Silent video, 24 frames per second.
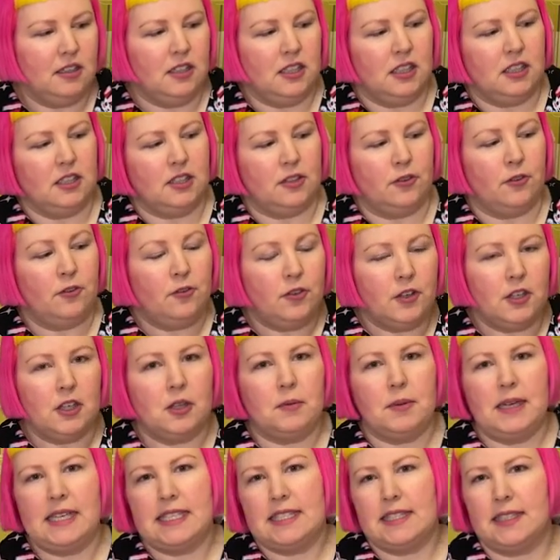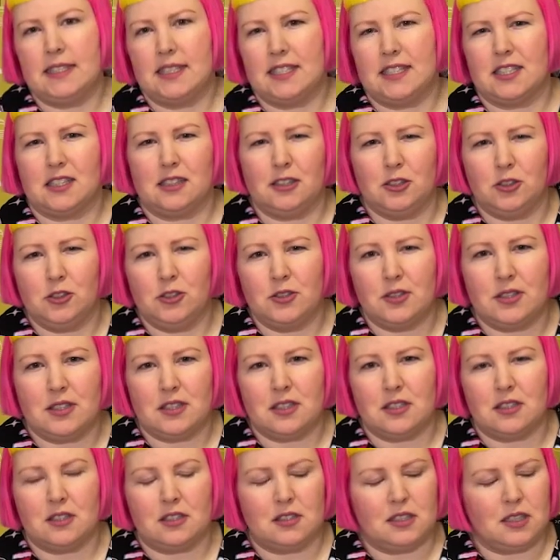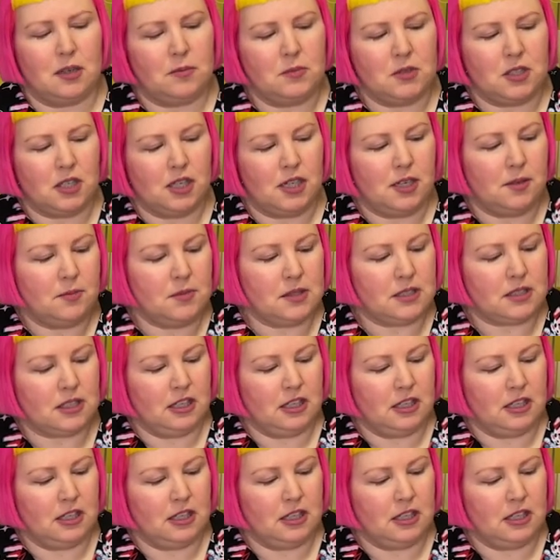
the fit of the pieces is loose sometimes.